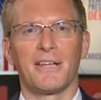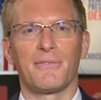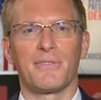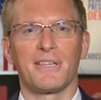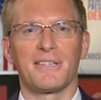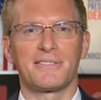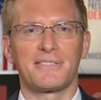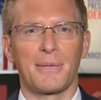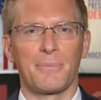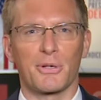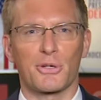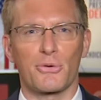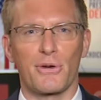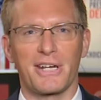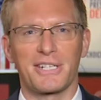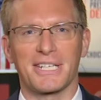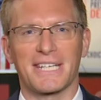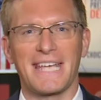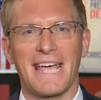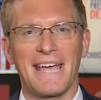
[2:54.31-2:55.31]
of these
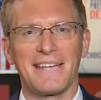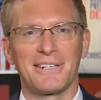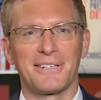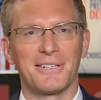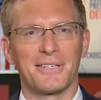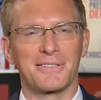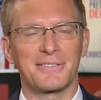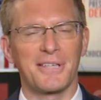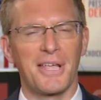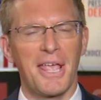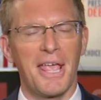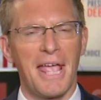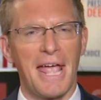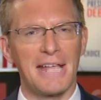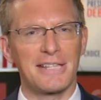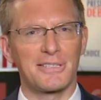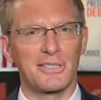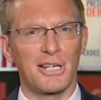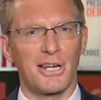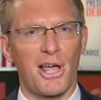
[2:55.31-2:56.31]
Democratic candidates,
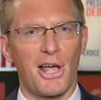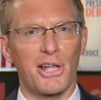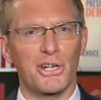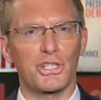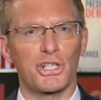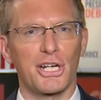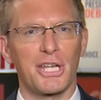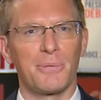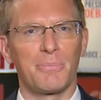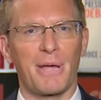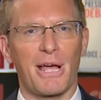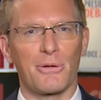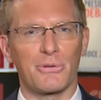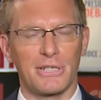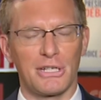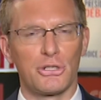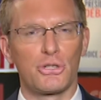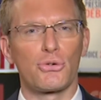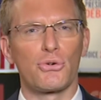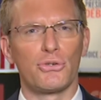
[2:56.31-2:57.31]
it's largely
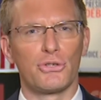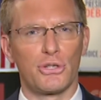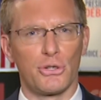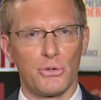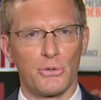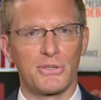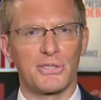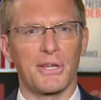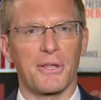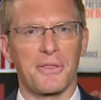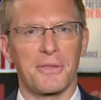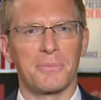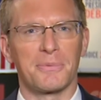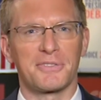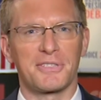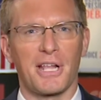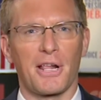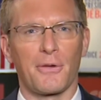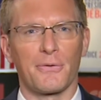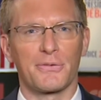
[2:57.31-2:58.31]
about introducing
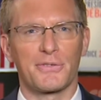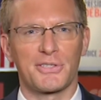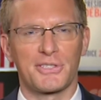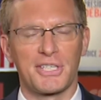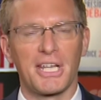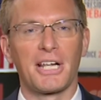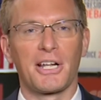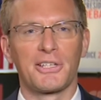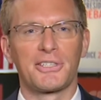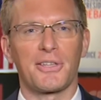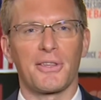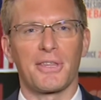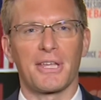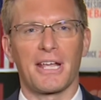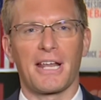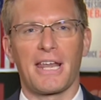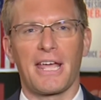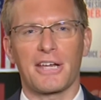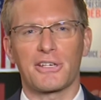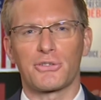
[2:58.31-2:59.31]
themselves still to the
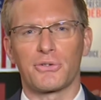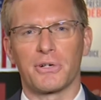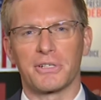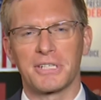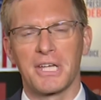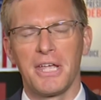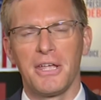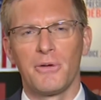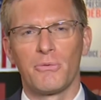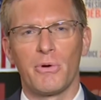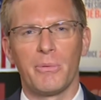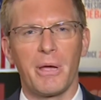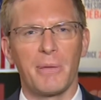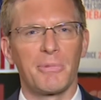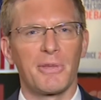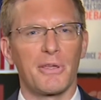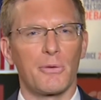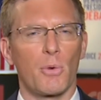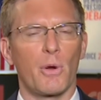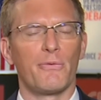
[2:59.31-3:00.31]
electorate.
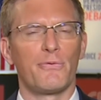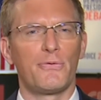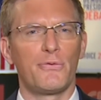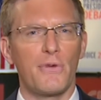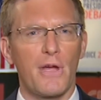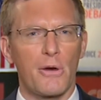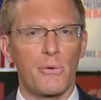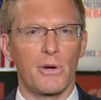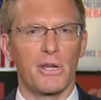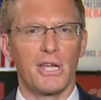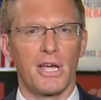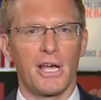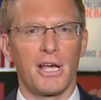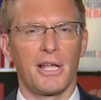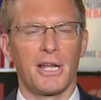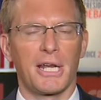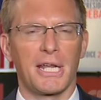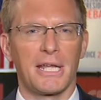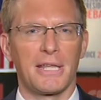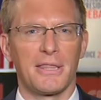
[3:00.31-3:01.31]
Remember that we're very
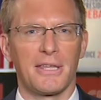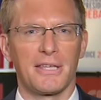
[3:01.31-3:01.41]
early in